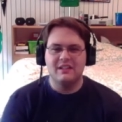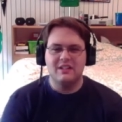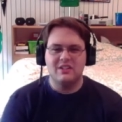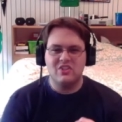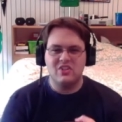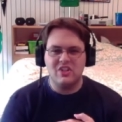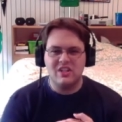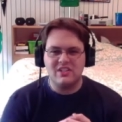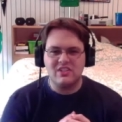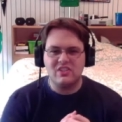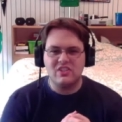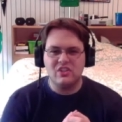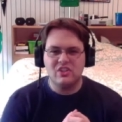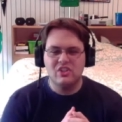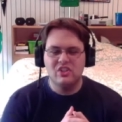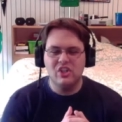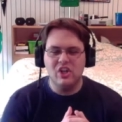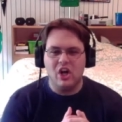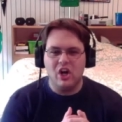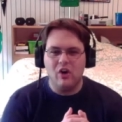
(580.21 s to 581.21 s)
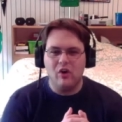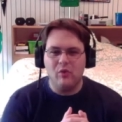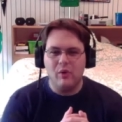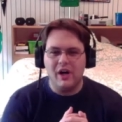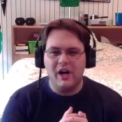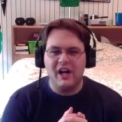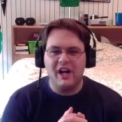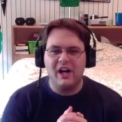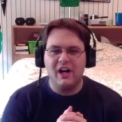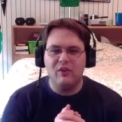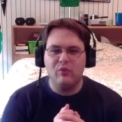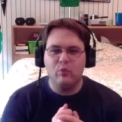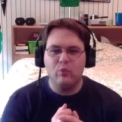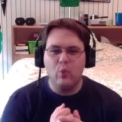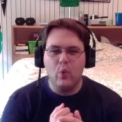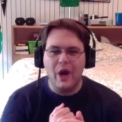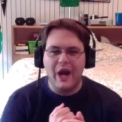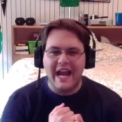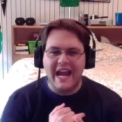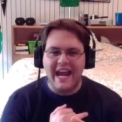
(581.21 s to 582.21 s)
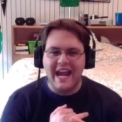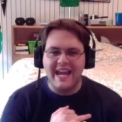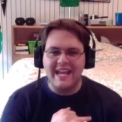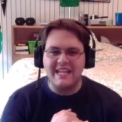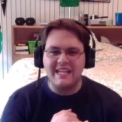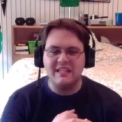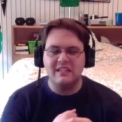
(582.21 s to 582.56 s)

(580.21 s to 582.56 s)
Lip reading: Just go away.